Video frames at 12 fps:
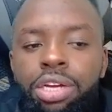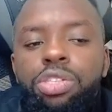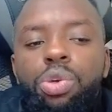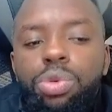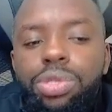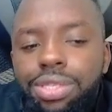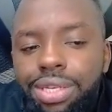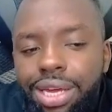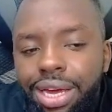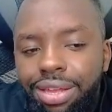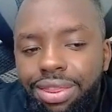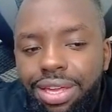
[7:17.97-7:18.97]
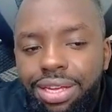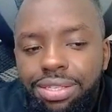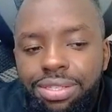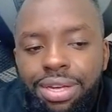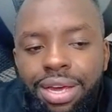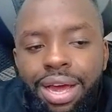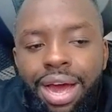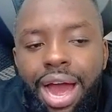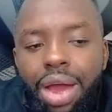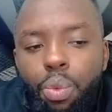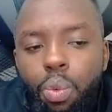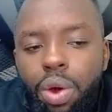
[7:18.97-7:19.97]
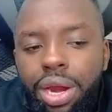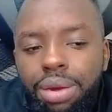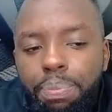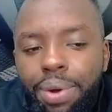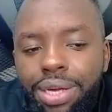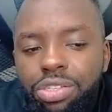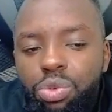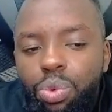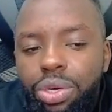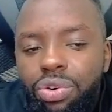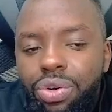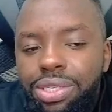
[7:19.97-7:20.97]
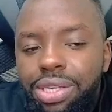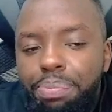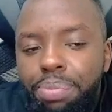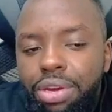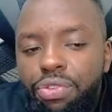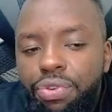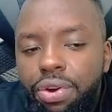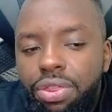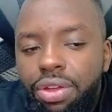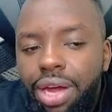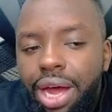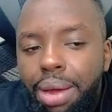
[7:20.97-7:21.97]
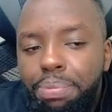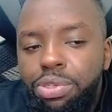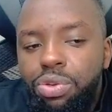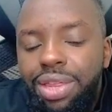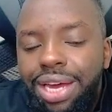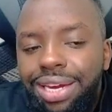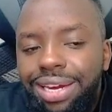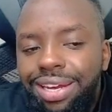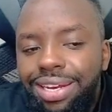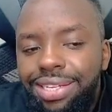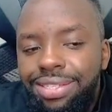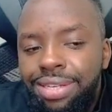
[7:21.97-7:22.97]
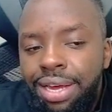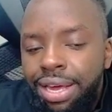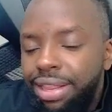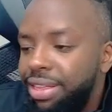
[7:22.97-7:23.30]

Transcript: So seeing this, I wanted price to retrace a bit further up so that at least